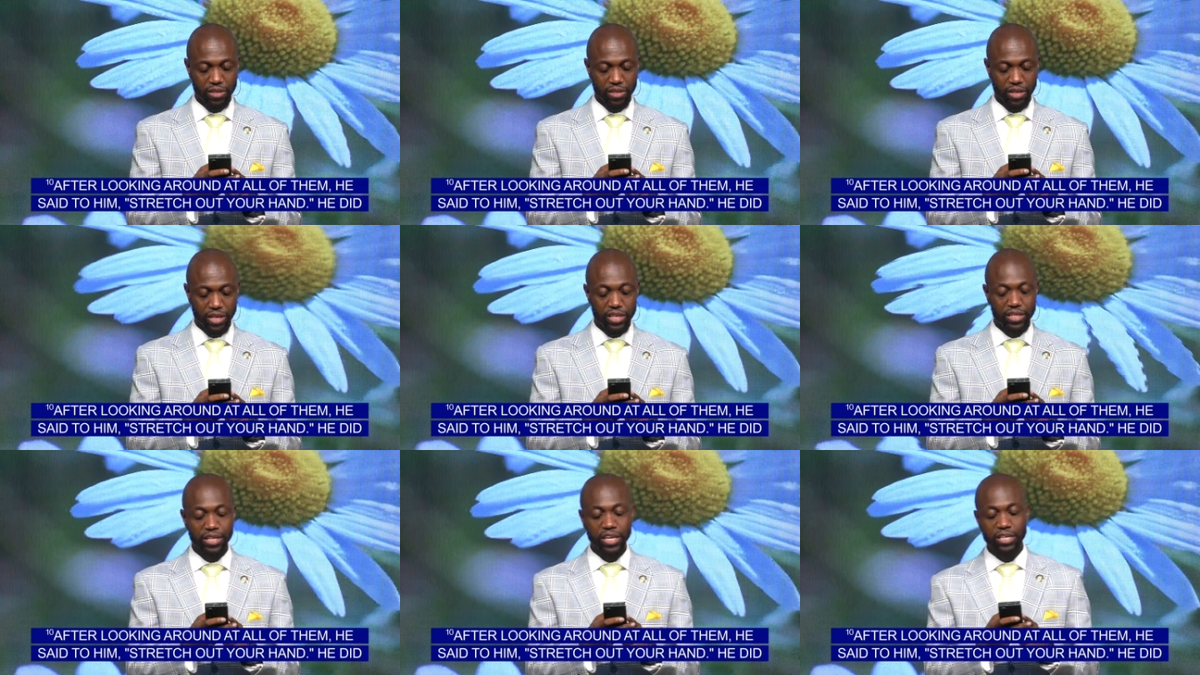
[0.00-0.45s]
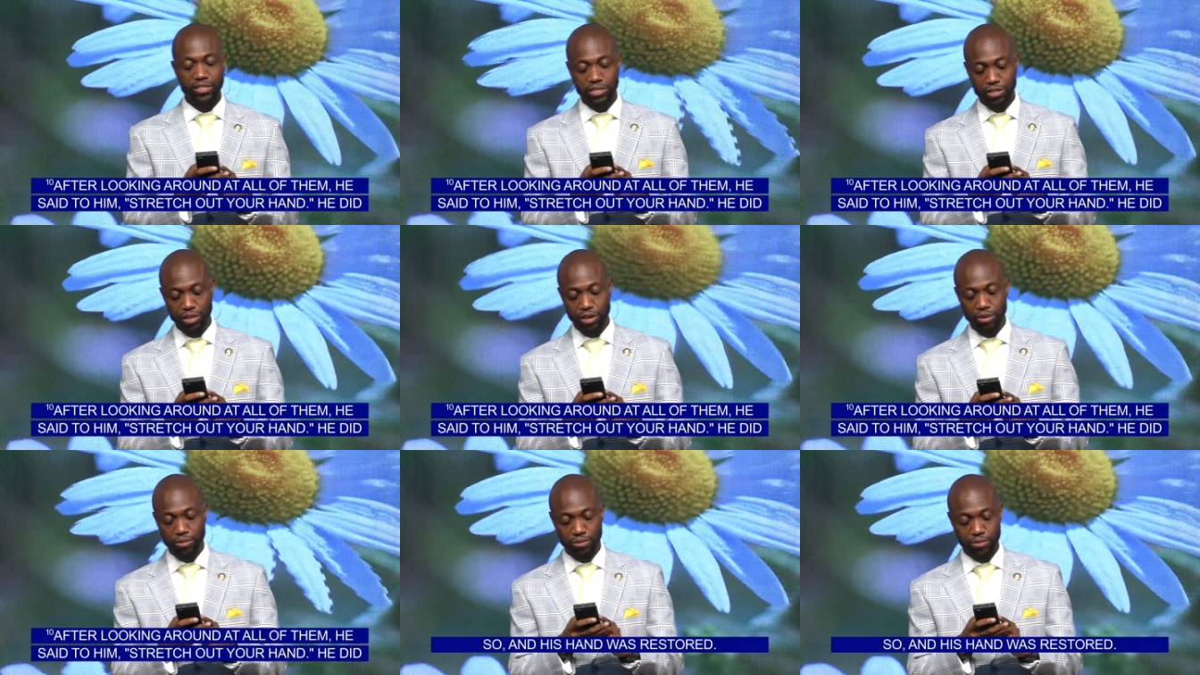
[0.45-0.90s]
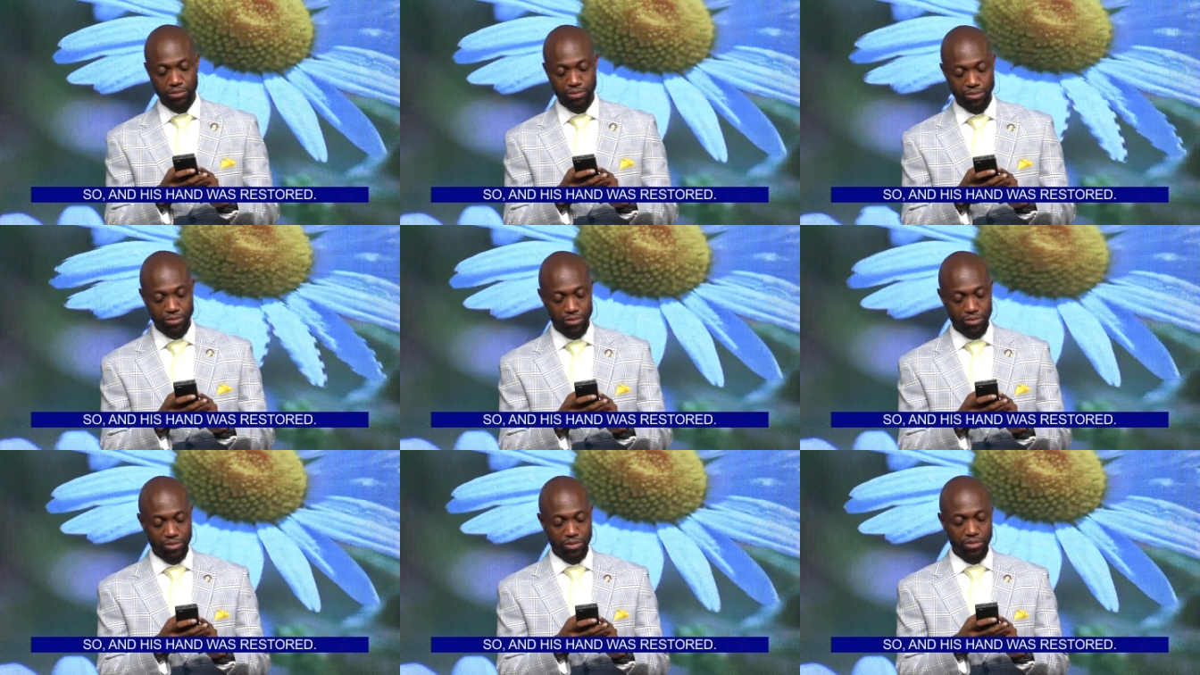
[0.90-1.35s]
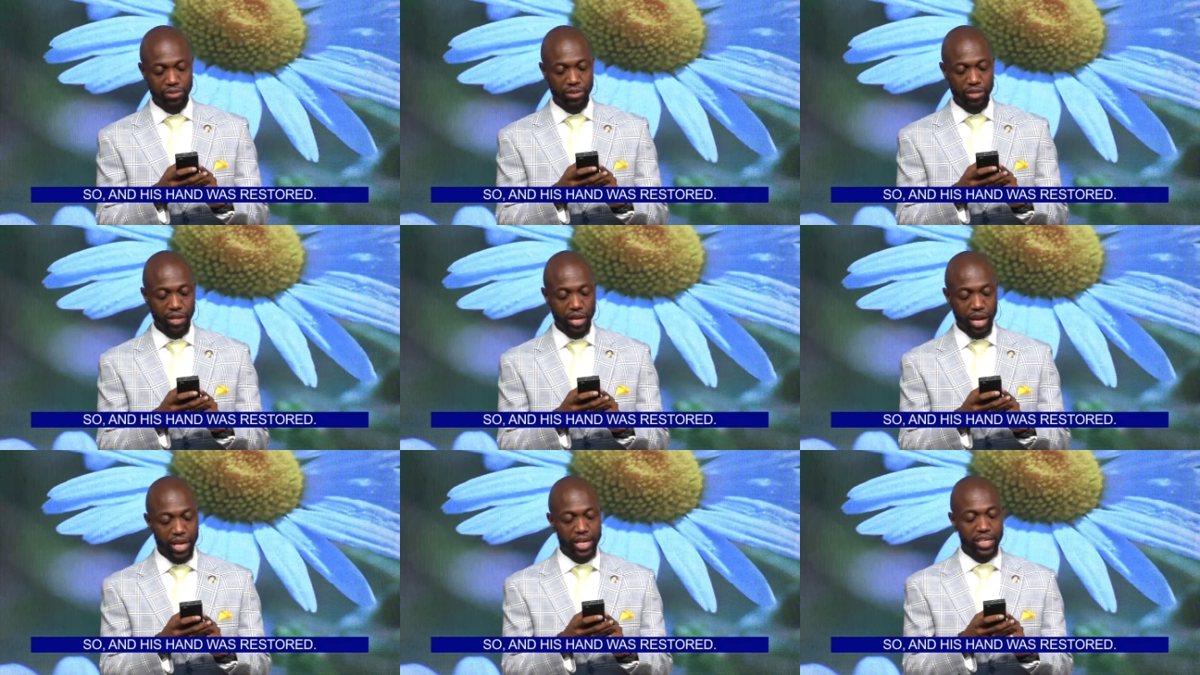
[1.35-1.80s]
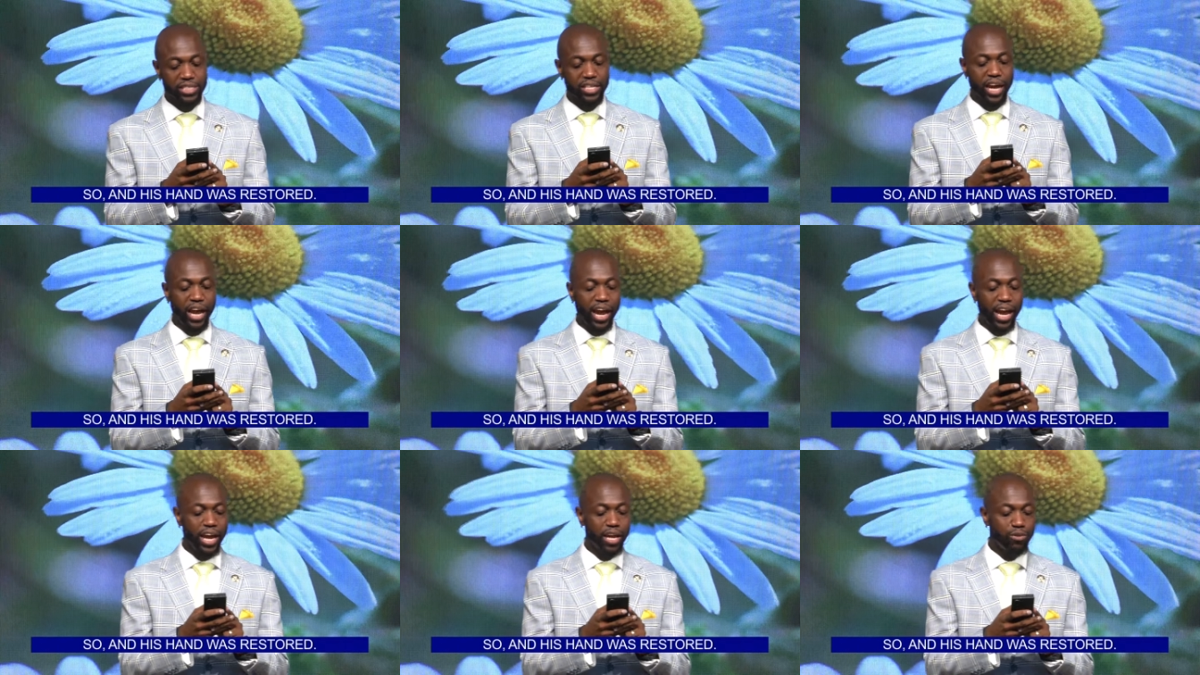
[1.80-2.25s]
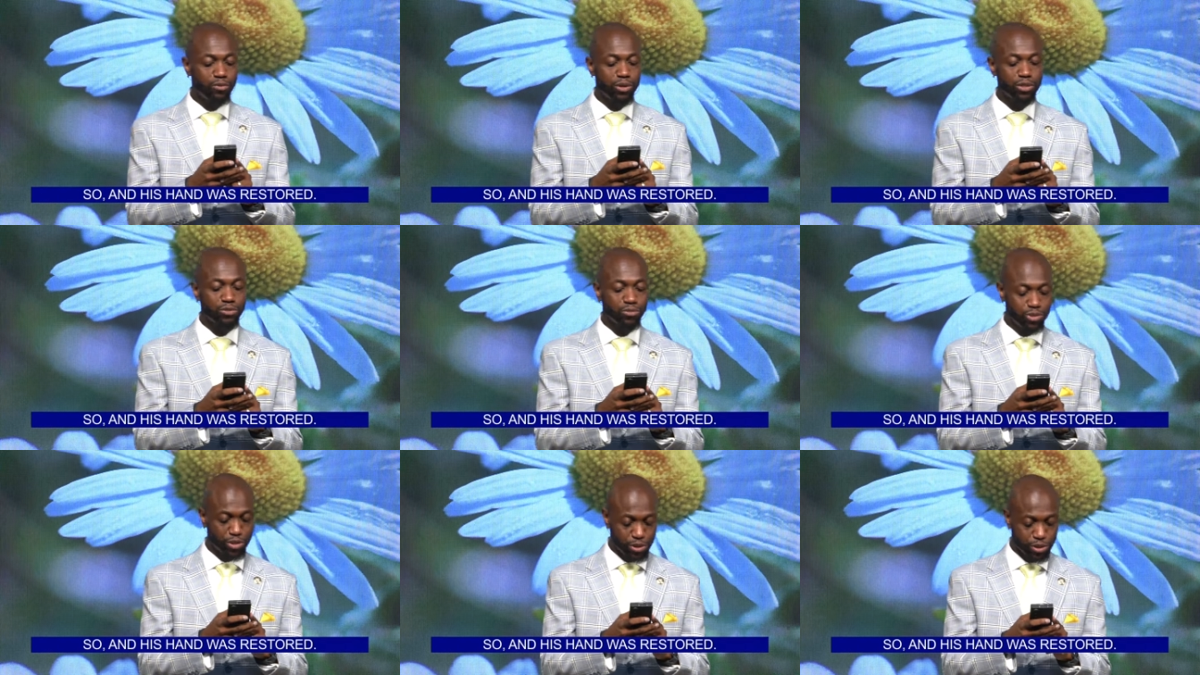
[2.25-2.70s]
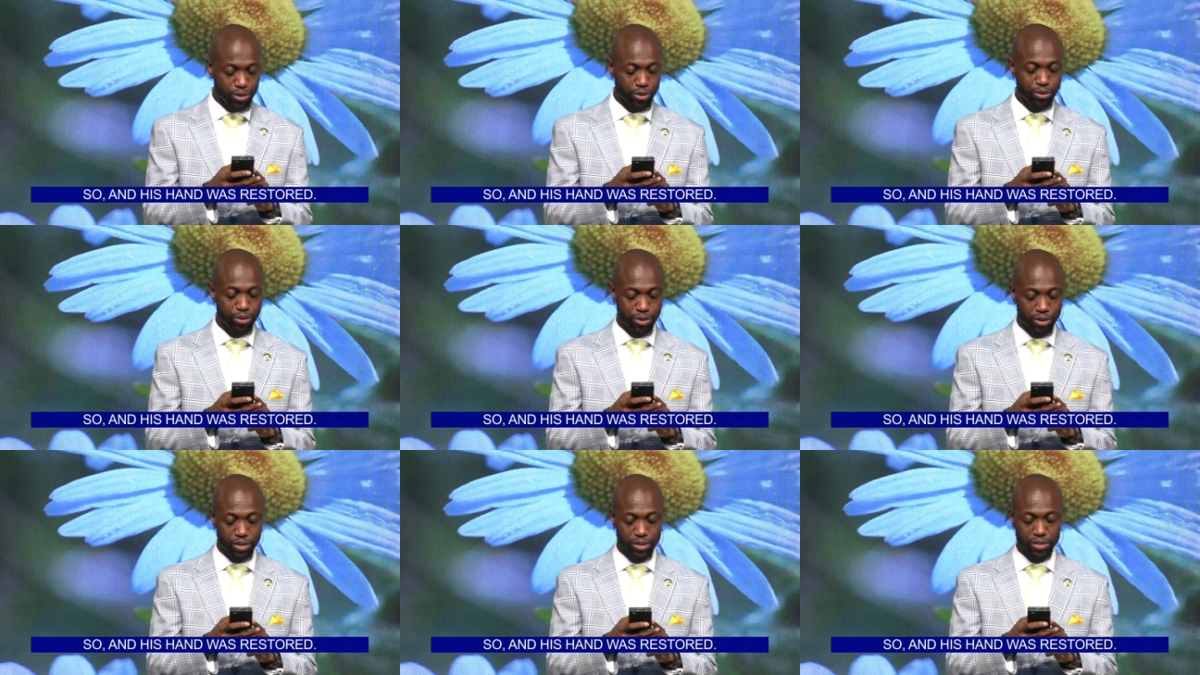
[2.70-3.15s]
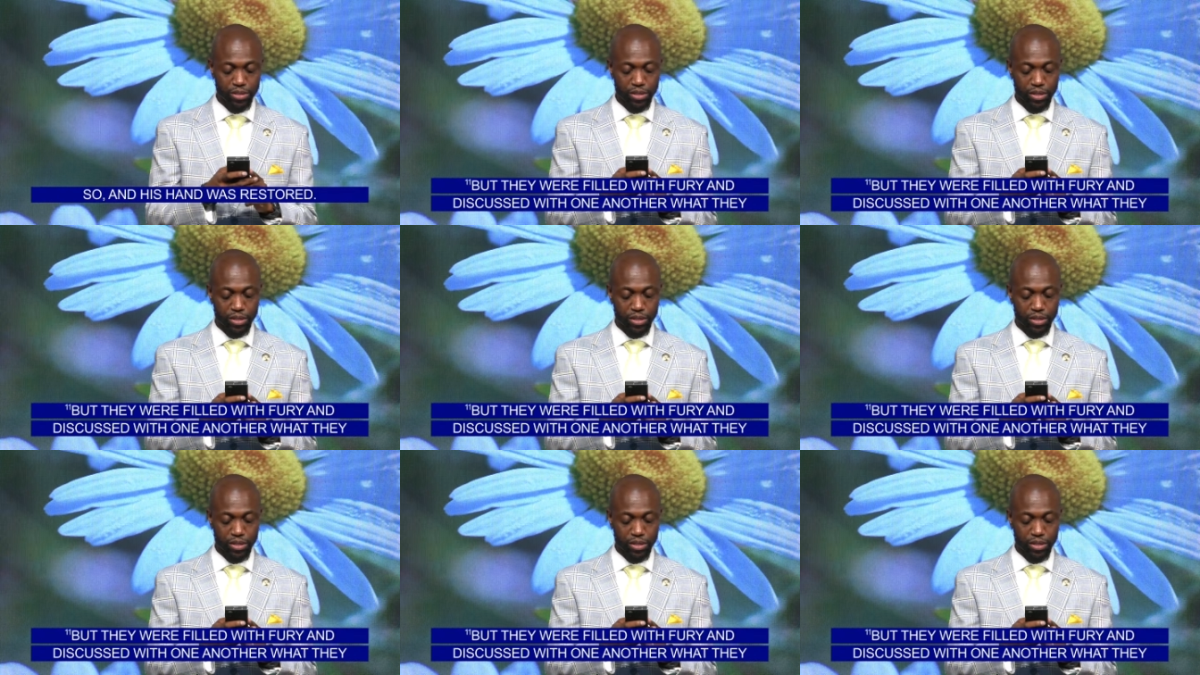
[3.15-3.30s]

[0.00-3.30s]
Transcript: He did so, and his hand was restored.